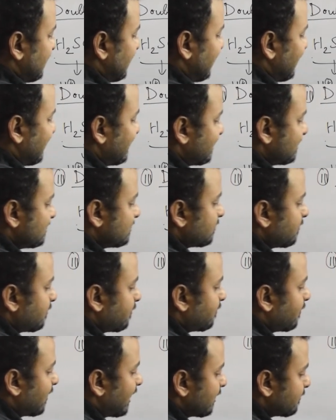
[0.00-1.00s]
It is
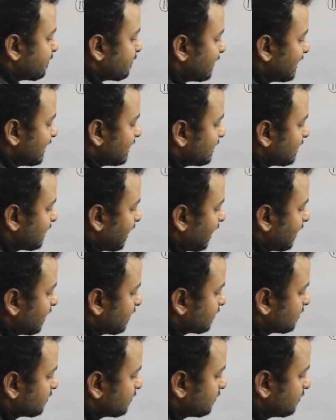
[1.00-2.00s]
purple in
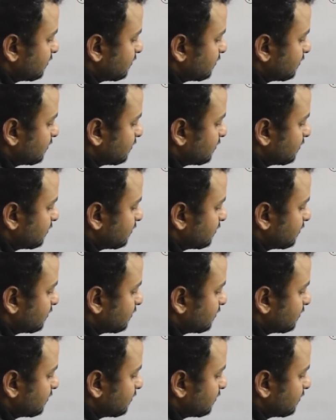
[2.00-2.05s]
color.